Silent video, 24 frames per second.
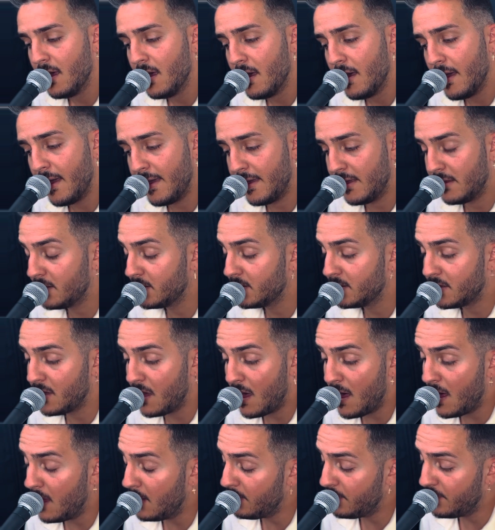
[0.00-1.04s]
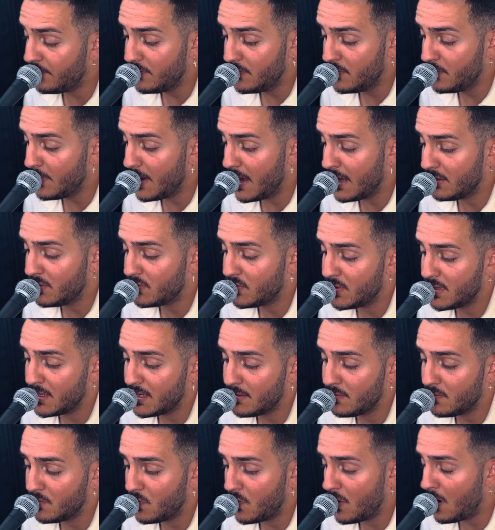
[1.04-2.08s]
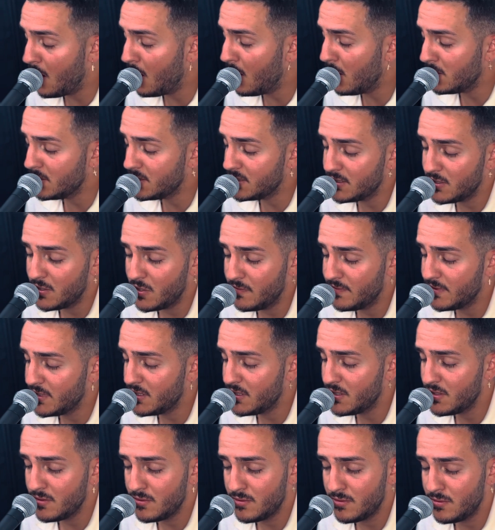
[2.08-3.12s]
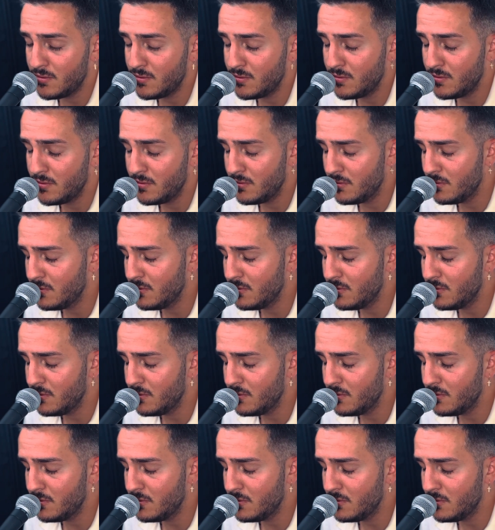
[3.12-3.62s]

And all through my dream was overdue.